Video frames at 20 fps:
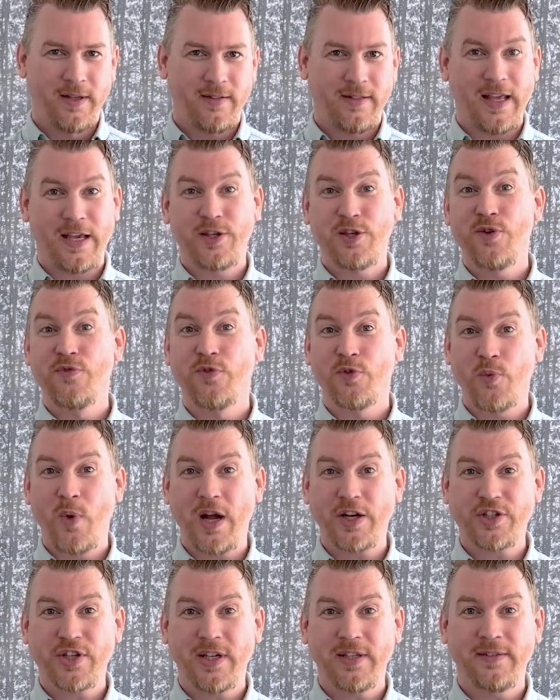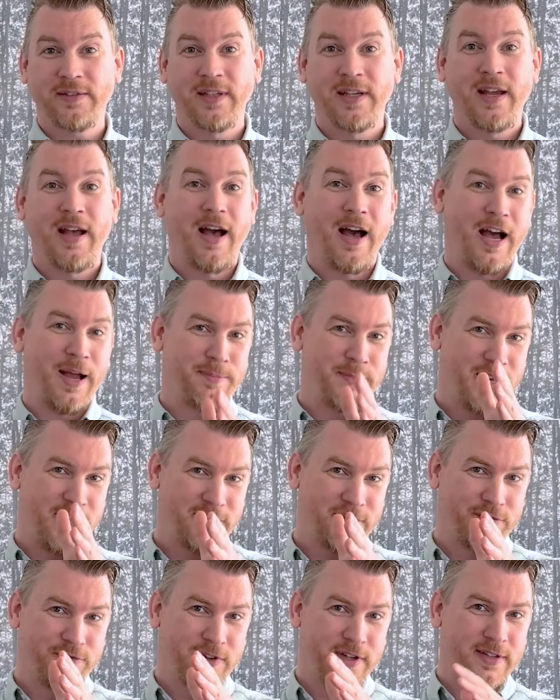Thank you for watching. I'm
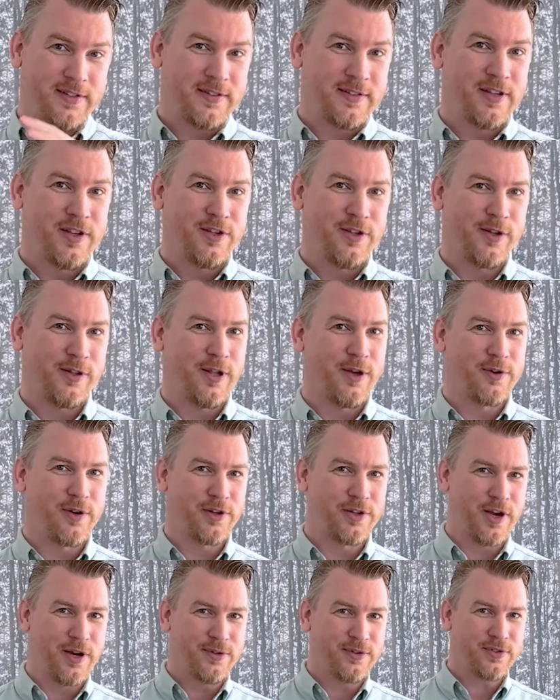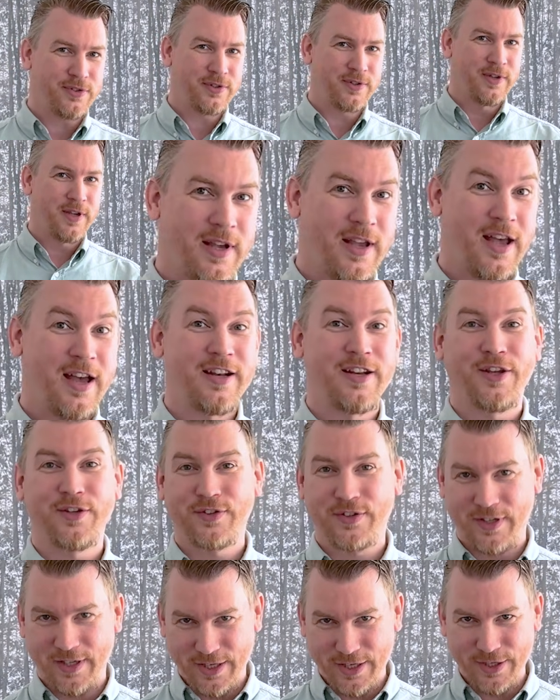Jan de Vries, your low-code host, and I'll
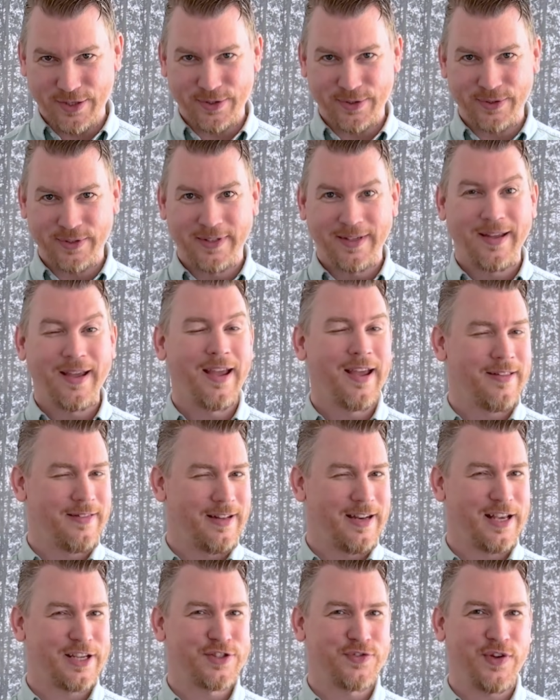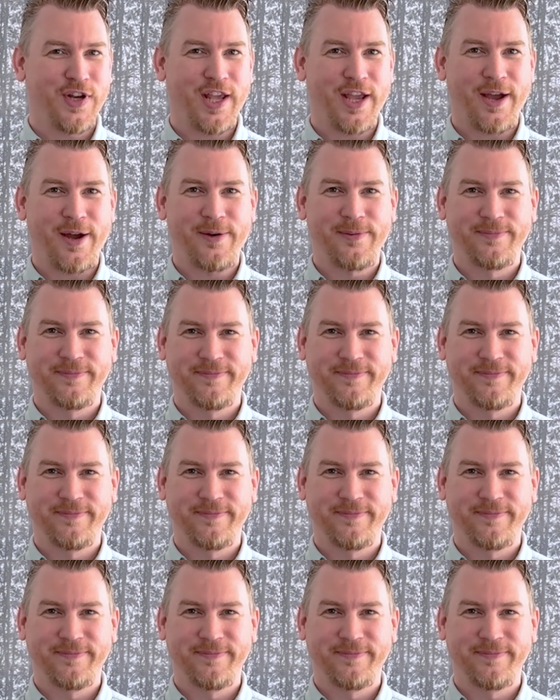see you in the next video.